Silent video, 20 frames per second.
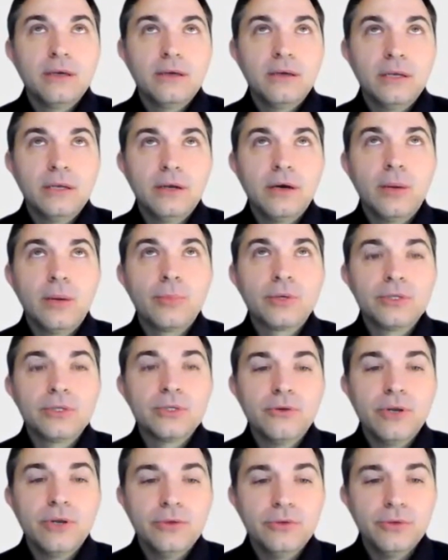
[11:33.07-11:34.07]
an
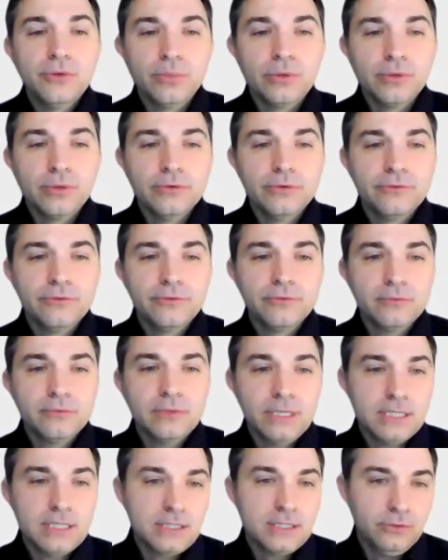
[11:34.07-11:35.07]
opportunity to improve,
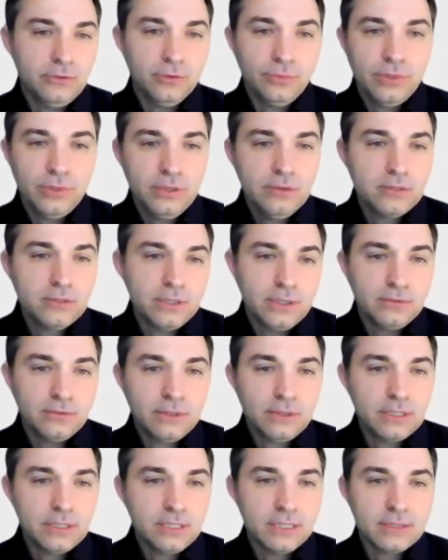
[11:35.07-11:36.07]
I still would be using it
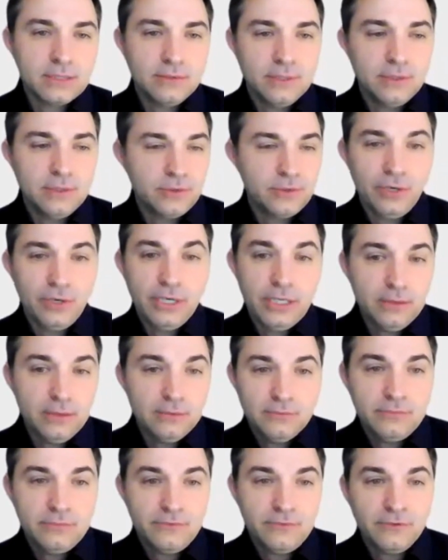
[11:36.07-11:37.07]
because it is
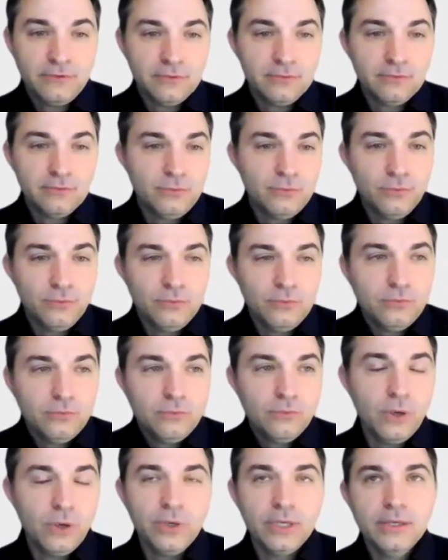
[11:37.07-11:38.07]
great for
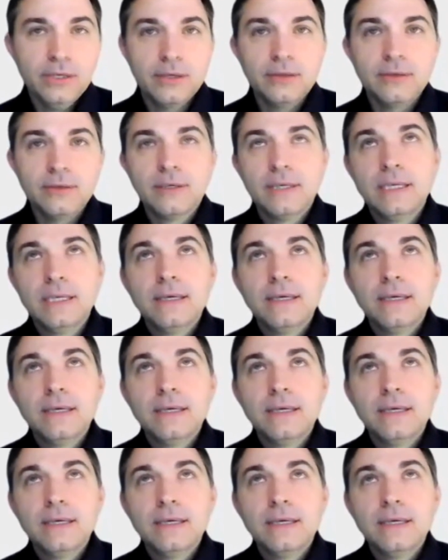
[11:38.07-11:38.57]
what we did.